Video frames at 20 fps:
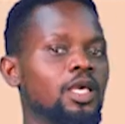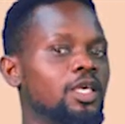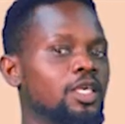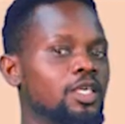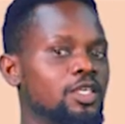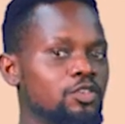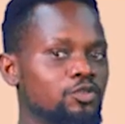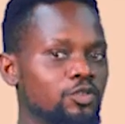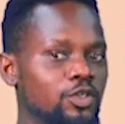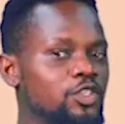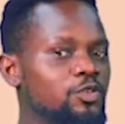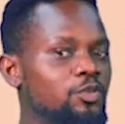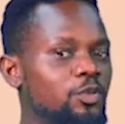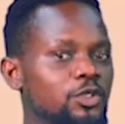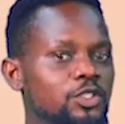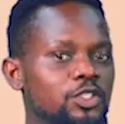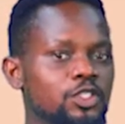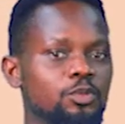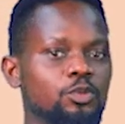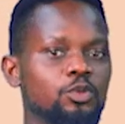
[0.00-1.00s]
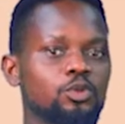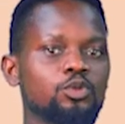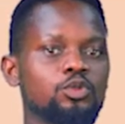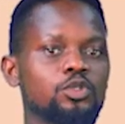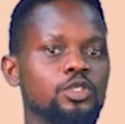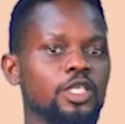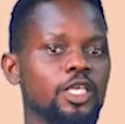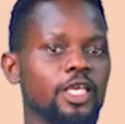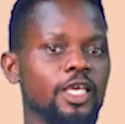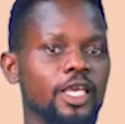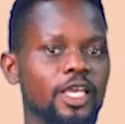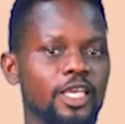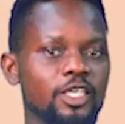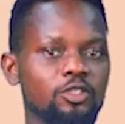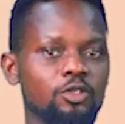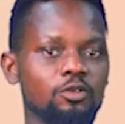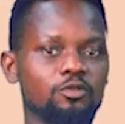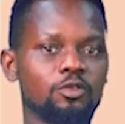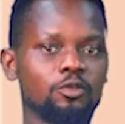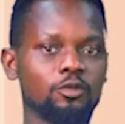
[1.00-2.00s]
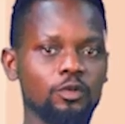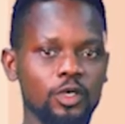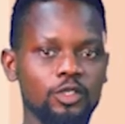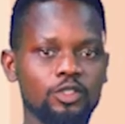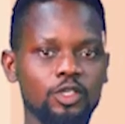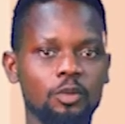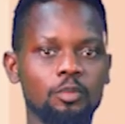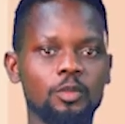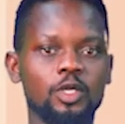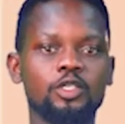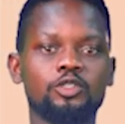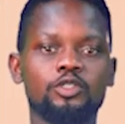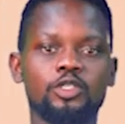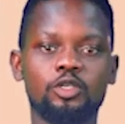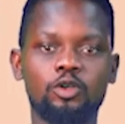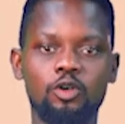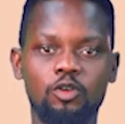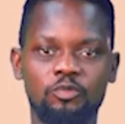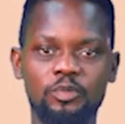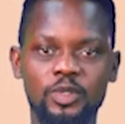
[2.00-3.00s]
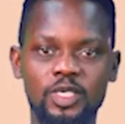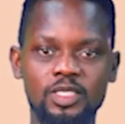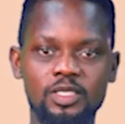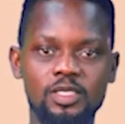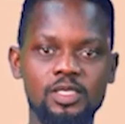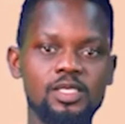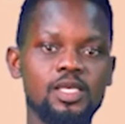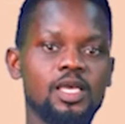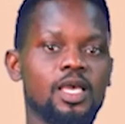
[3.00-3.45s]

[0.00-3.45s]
He is responsible to the head of the federal military government